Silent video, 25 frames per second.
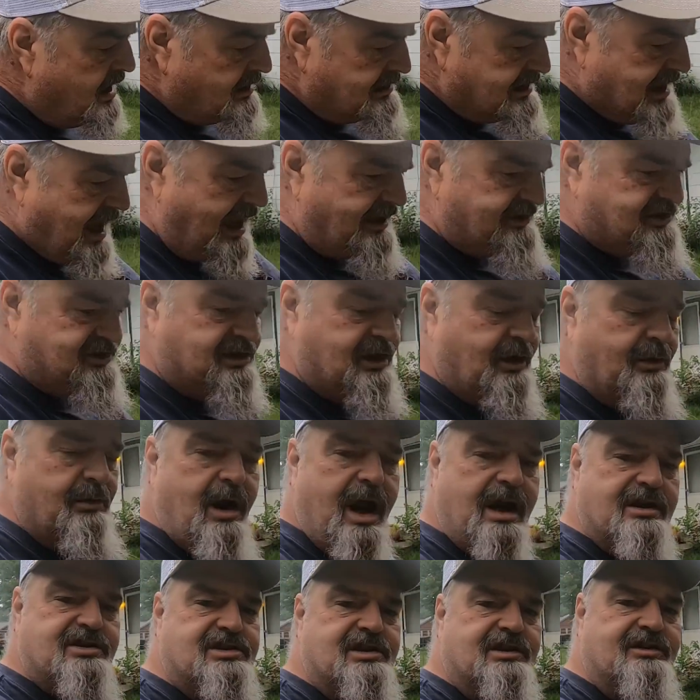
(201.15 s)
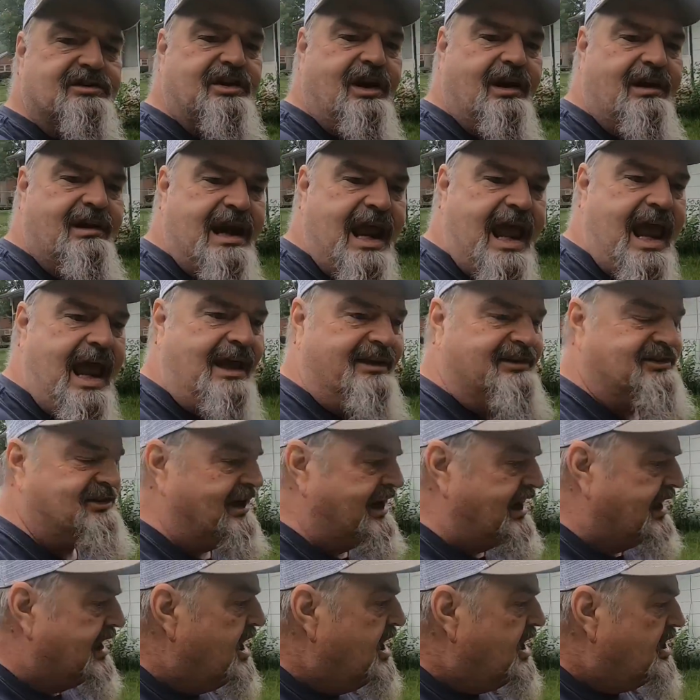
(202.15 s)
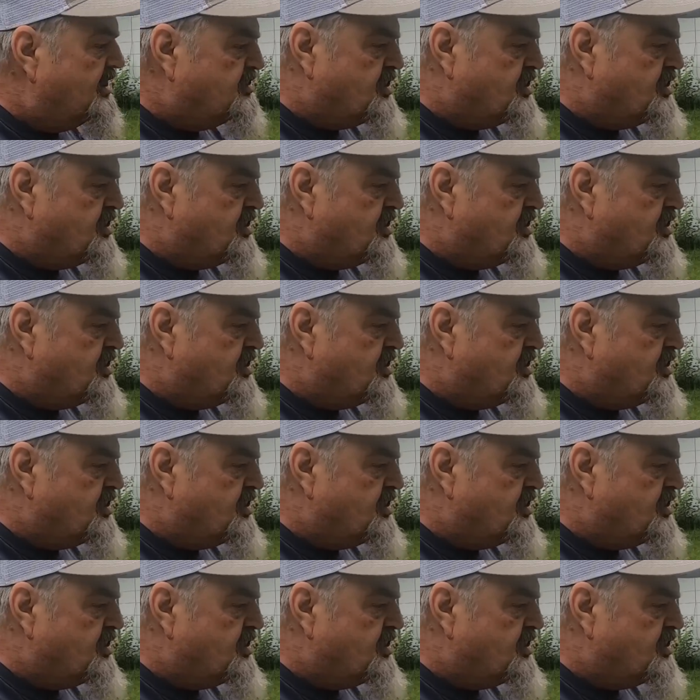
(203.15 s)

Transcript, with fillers: Yes, the Russians are nasty.